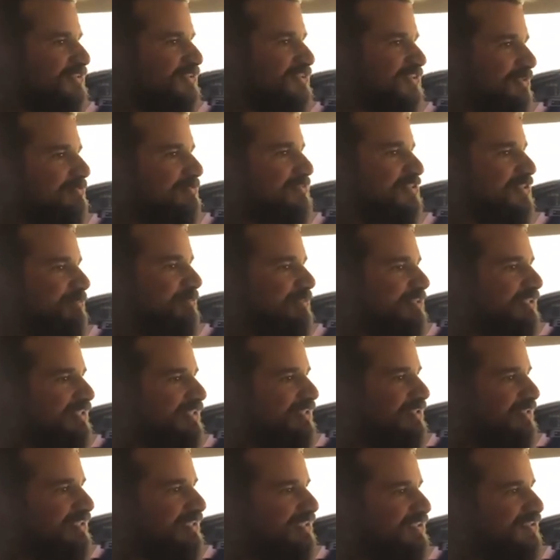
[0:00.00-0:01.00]
some
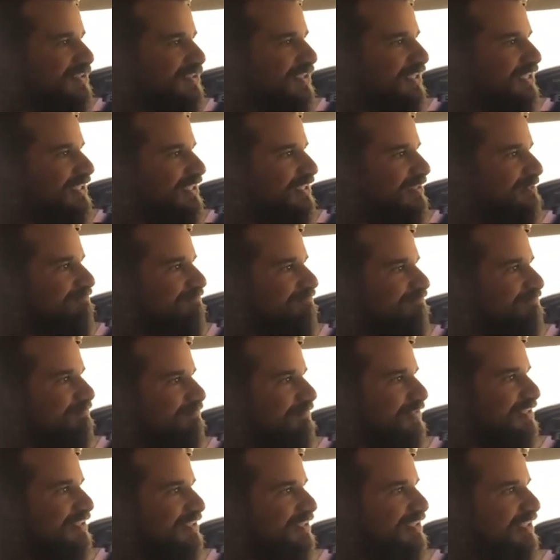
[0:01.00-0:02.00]
similarities, um,
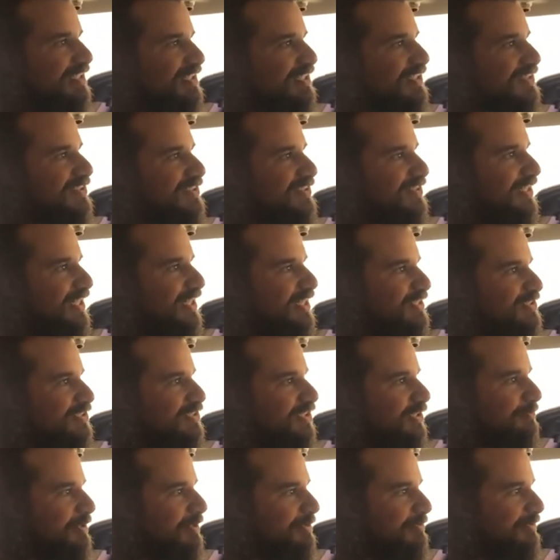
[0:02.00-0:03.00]
but the thing is, is I actually
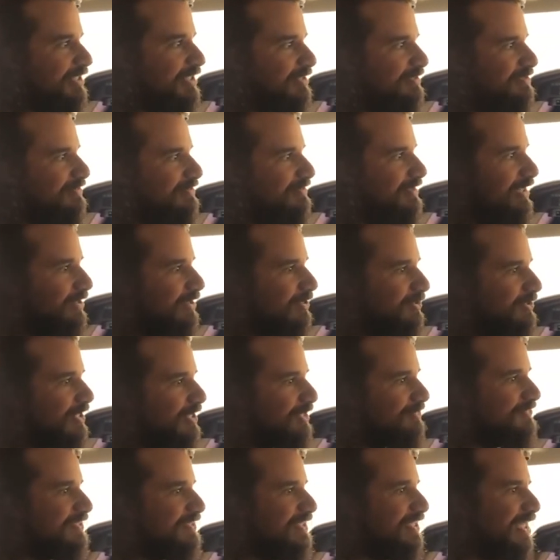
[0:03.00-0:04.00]
tell people that
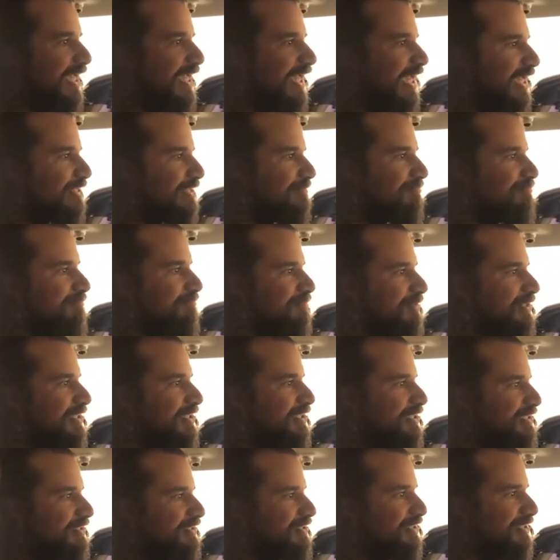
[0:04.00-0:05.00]
aircraft can be,